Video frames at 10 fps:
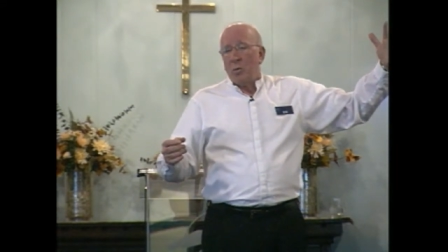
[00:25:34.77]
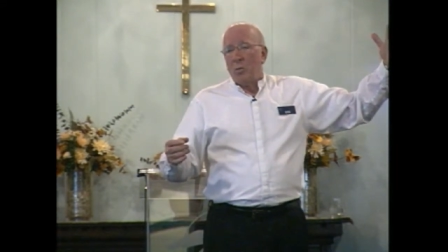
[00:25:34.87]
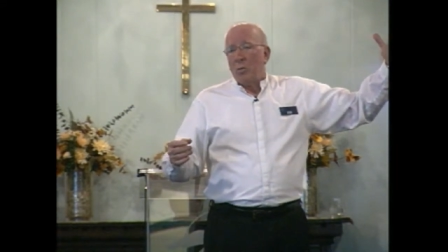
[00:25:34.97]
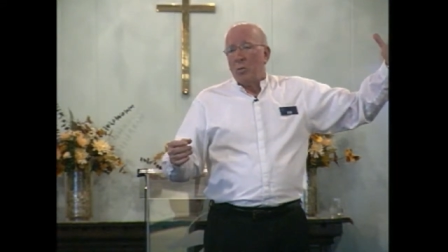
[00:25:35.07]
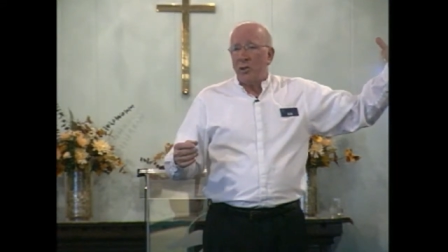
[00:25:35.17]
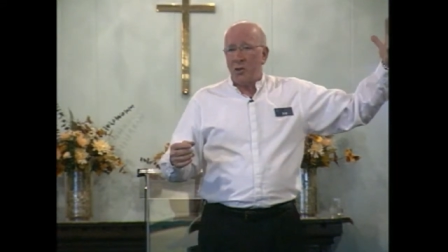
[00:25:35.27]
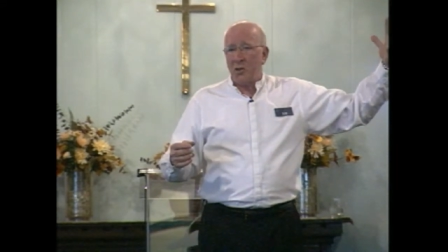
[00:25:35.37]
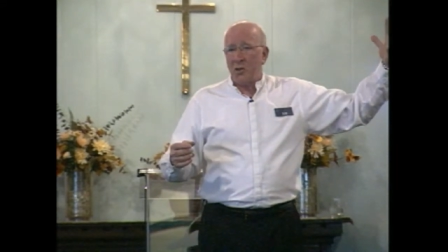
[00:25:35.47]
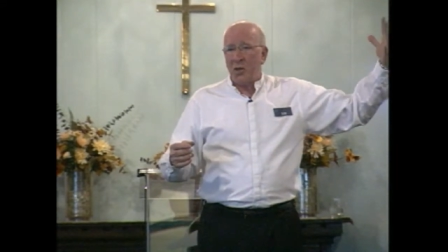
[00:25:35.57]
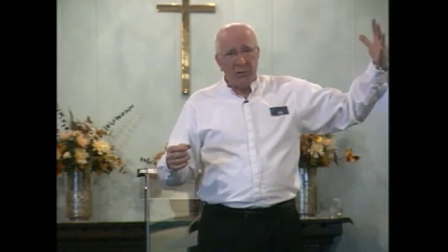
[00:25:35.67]
Which
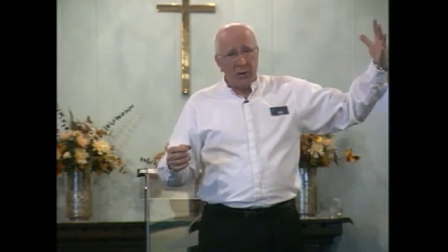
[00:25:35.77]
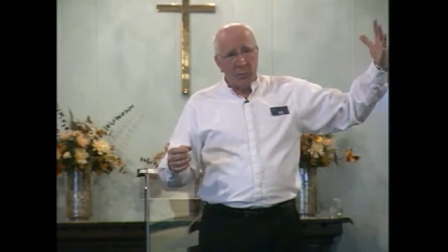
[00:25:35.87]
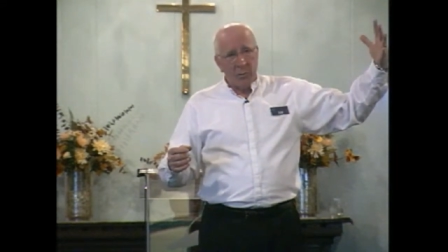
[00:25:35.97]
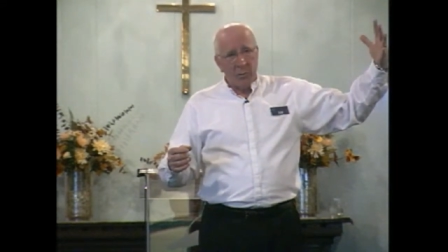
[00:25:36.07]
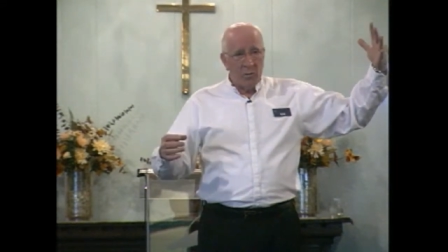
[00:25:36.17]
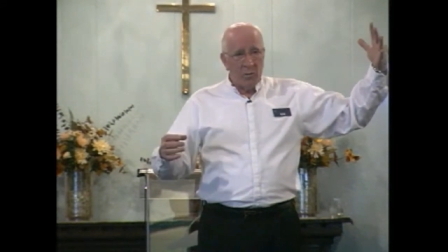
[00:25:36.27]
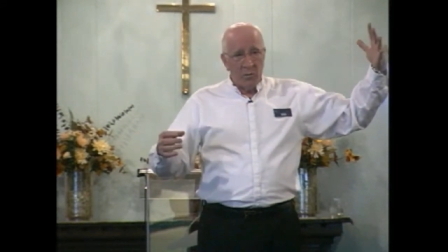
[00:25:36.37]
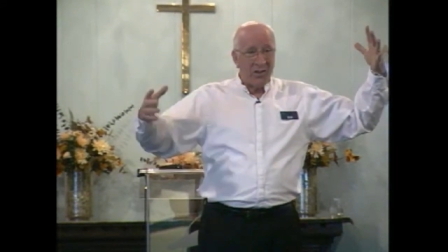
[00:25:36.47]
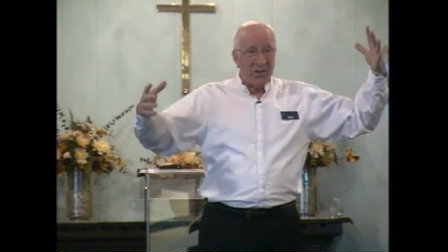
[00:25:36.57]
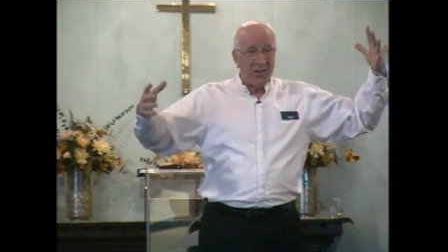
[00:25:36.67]
side of the moon
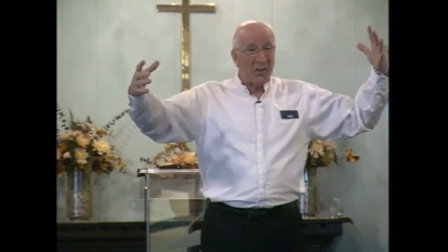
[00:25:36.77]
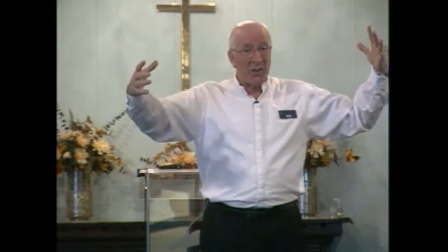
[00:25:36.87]
does the